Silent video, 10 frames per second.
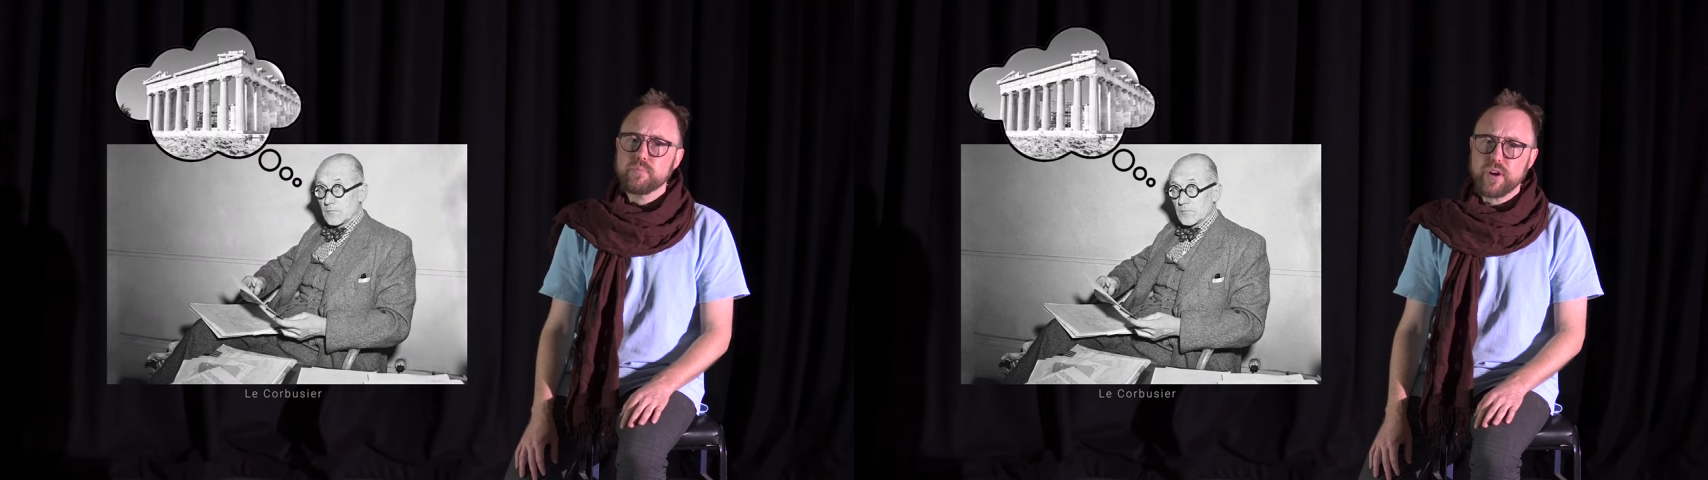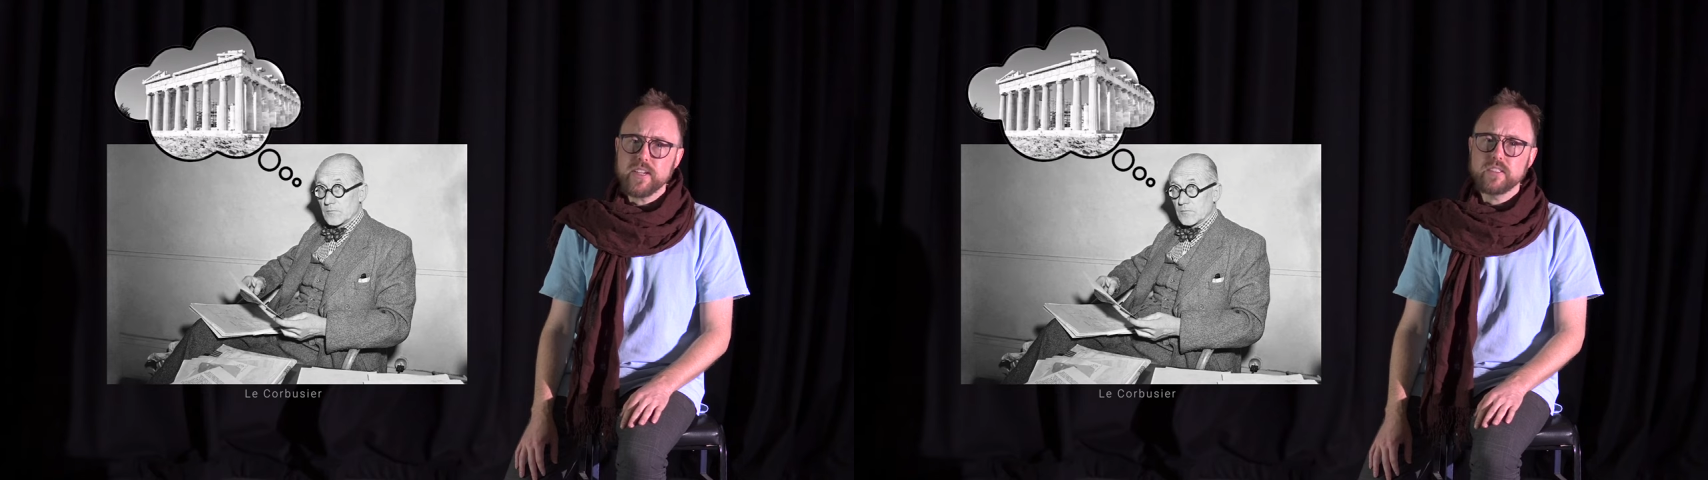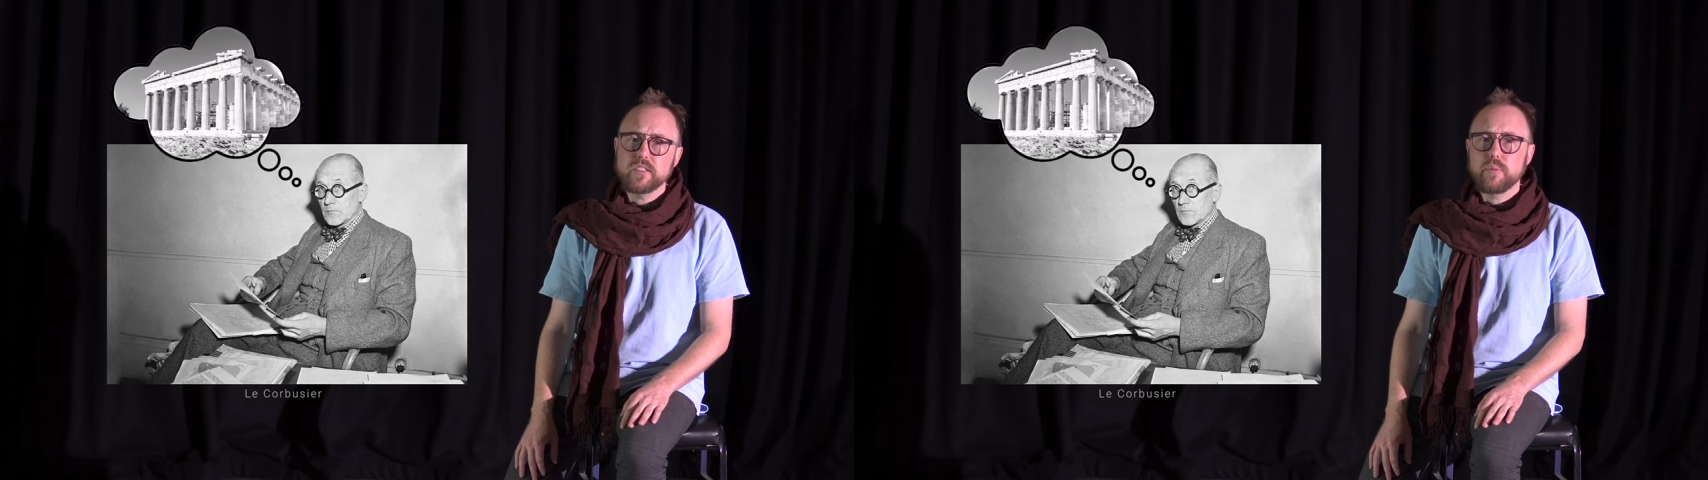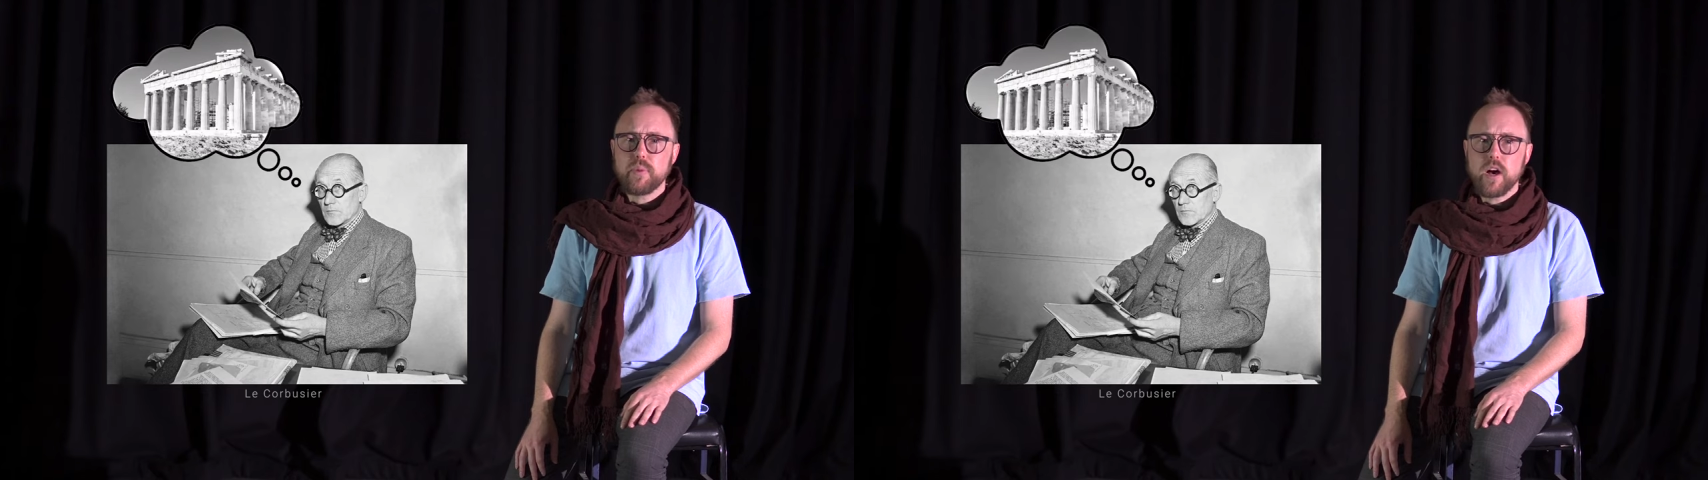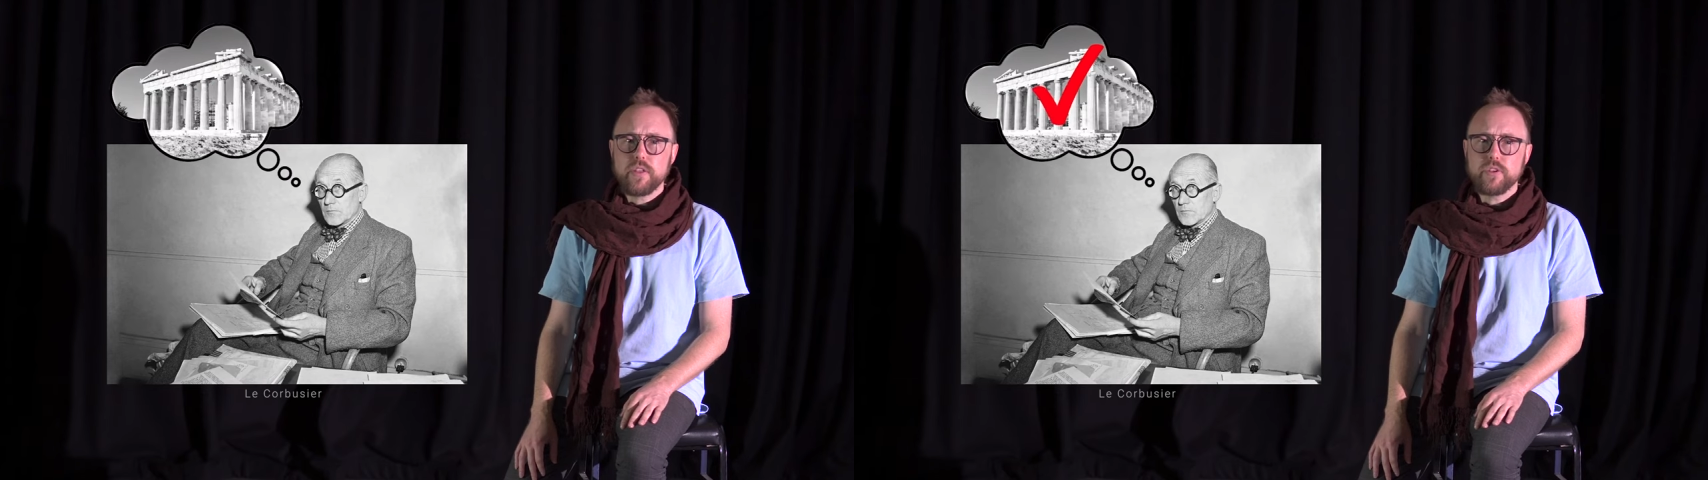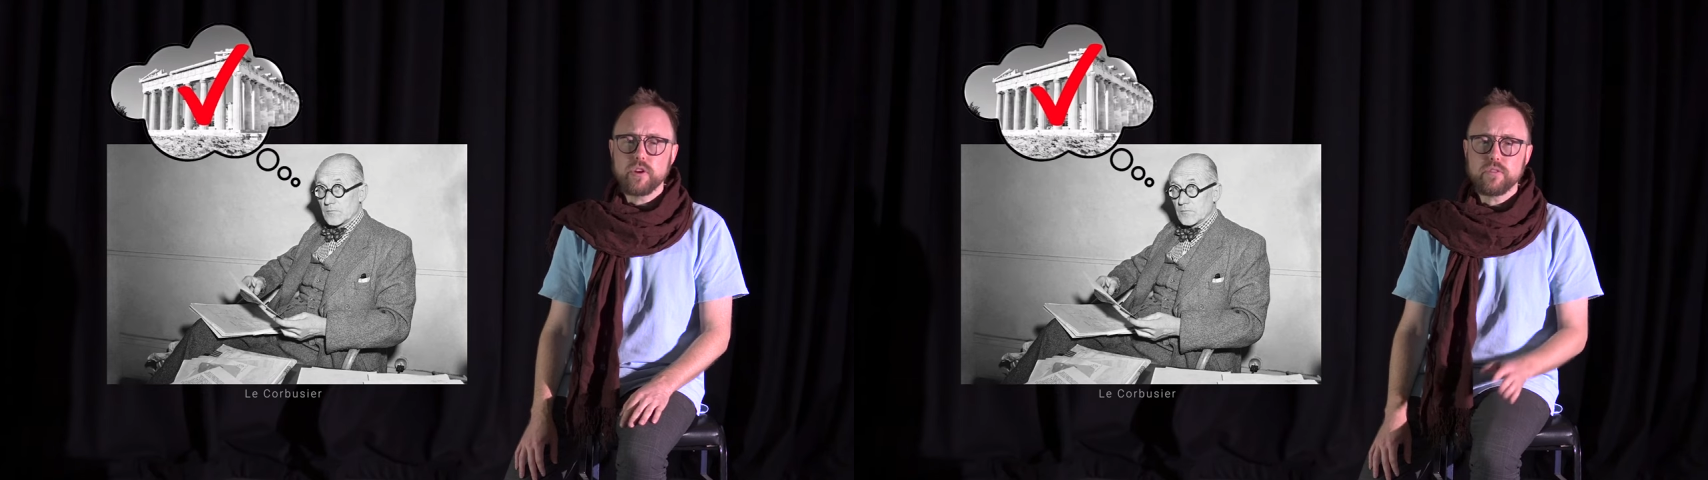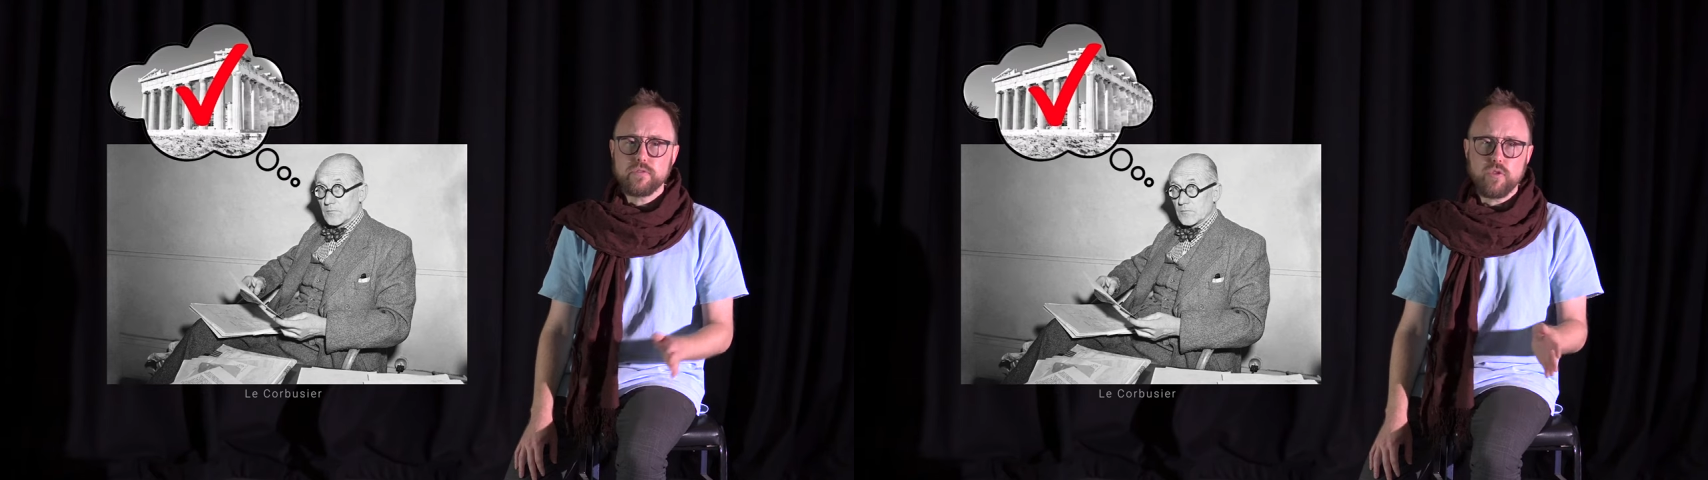praises the Parthenon